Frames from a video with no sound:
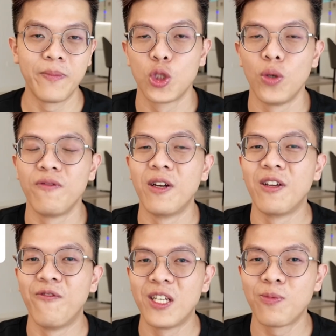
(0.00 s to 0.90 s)
So if the
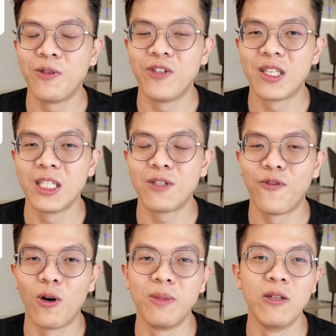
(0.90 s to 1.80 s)
investment returns
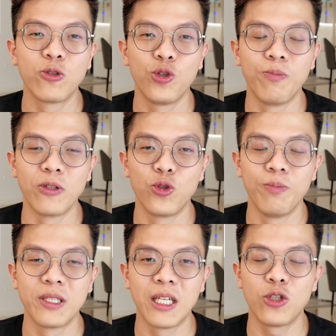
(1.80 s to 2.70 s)
fall below
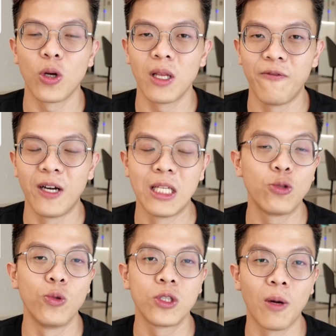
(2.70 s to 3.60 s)
3.3%, chocolate
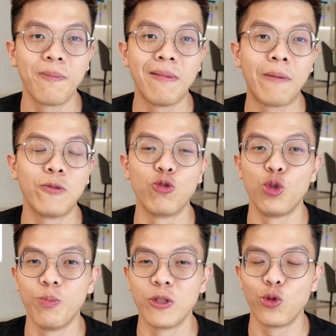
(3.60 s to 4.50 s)
finance will top it up to
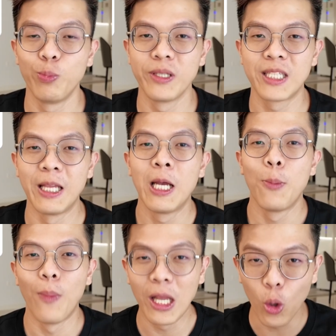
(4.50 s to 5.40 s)
3.3%,
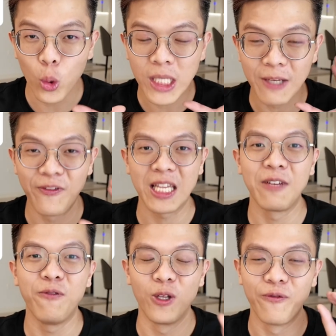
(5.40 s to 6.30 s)
but only
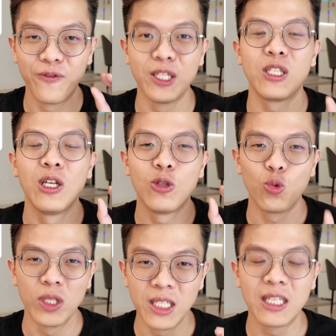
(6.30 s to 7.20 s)
effective for the first
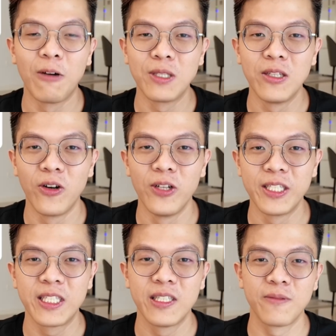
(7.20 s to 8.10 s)

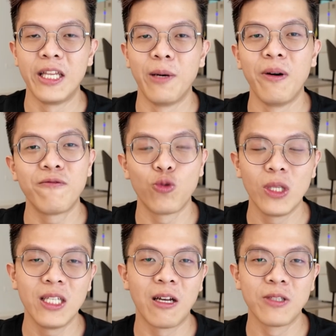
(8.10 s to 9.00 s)
$20,000. Then above
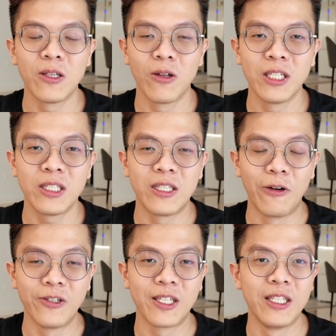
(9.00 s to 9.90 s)
$20,000,
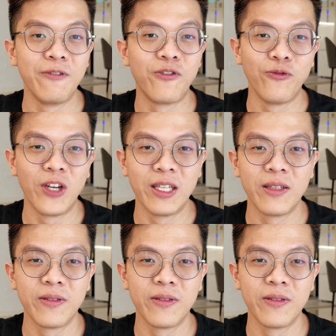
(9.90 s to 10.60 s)
there is a different rate